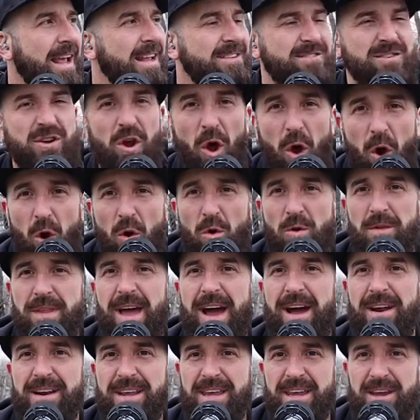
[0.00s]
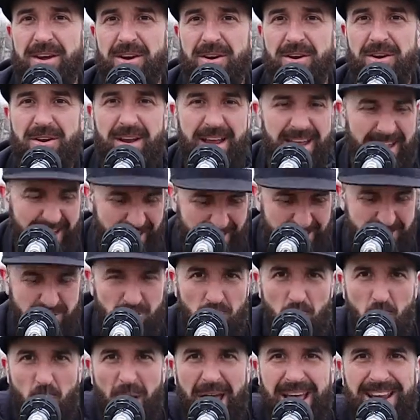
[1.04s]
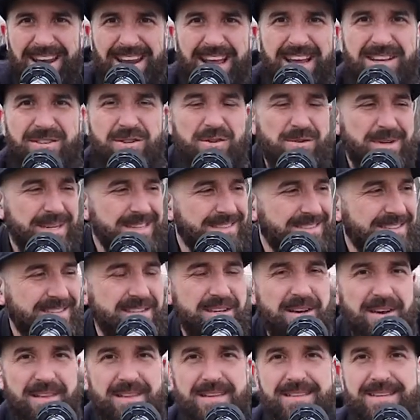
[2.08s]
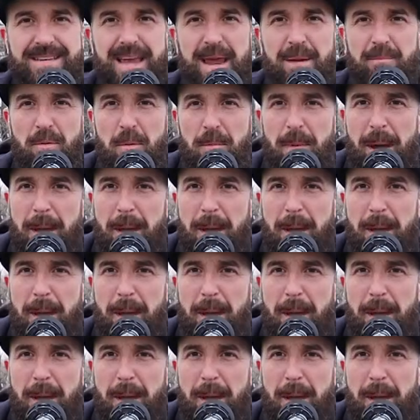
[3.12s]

It's cold out here. It's wet, as you can see on the table.